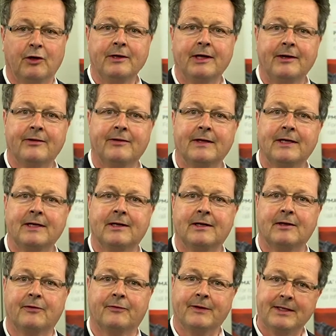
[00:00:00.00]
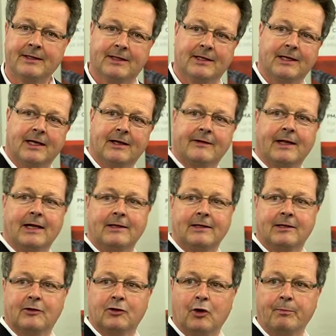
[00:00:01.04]
I think is fitting exactly the
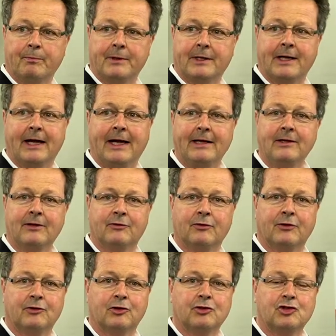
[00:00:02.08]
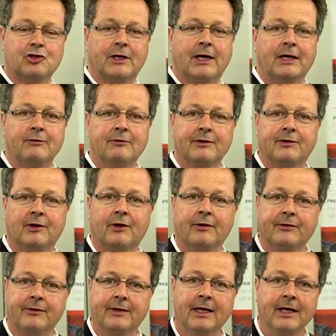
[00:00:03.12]
topic Heinz was just sharing with
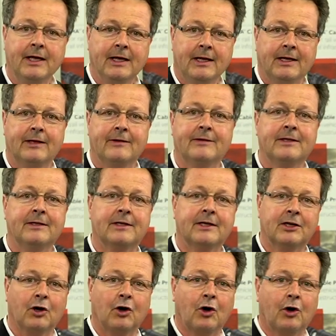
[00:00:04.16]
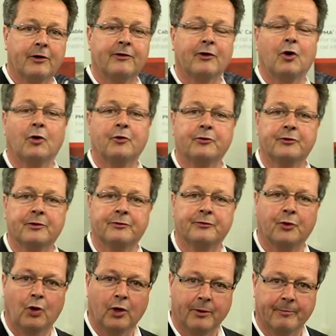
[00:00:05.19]
us is in regards of the
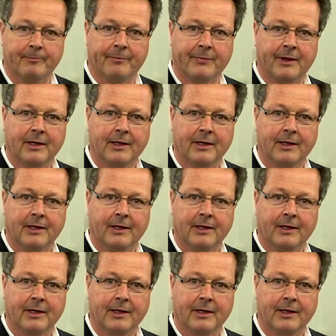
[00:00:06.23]
form.